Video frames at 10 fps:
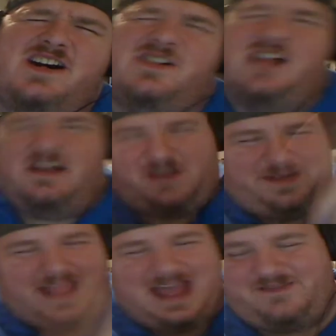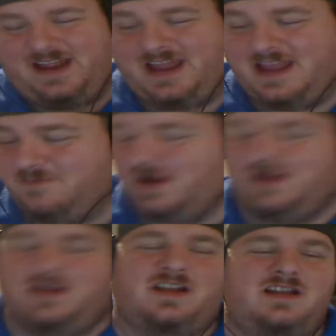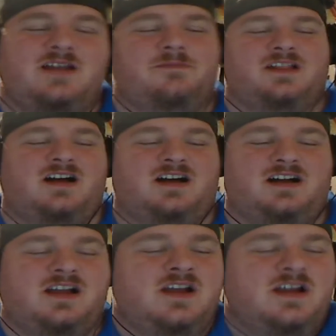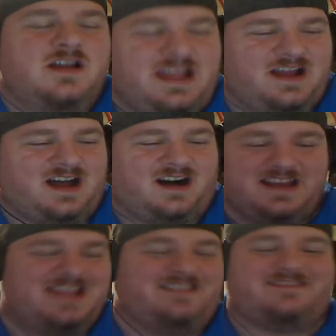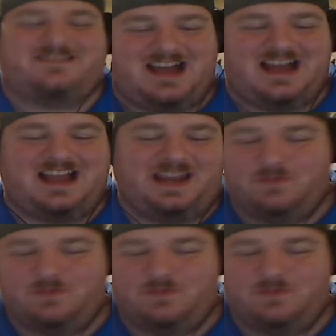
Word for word: And we're going to be having him coming along on his side.